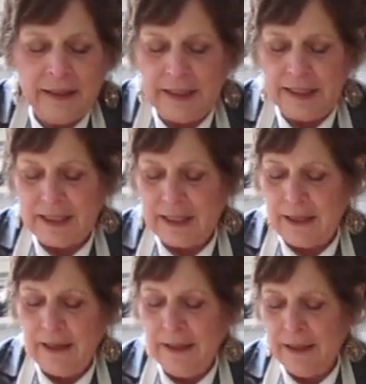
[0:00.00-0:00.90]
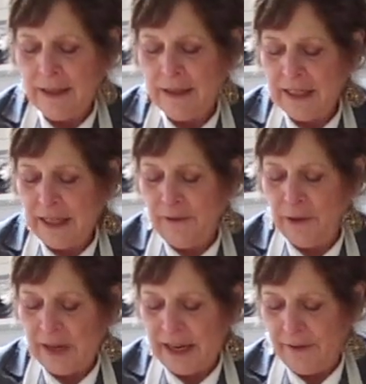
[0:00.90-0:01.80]
Let's say if
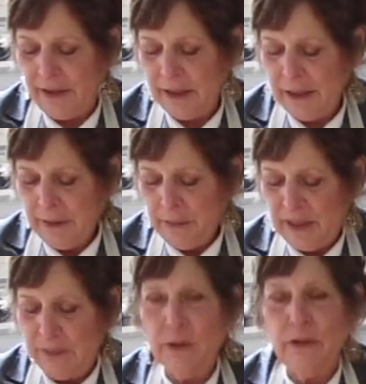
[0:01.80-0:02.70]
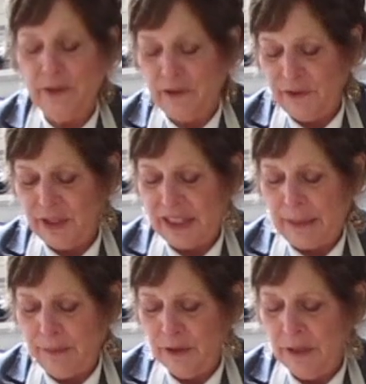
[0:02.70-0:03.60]
you're having people over for
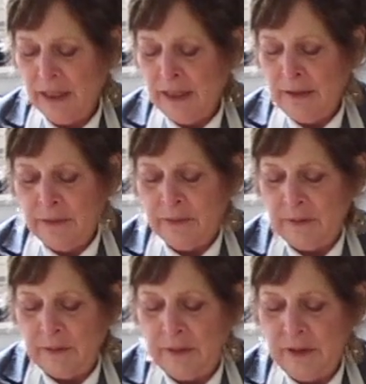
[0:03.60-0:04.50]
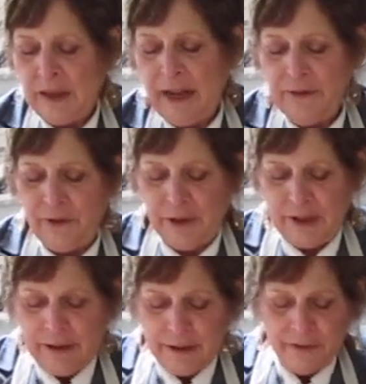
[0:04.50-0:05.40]
supper, not
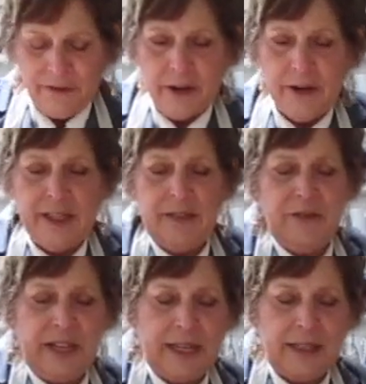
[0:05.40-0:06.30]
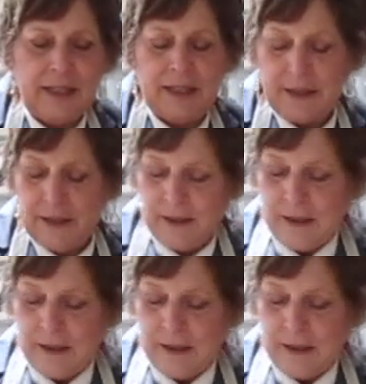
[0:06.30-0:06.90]
very far in advance.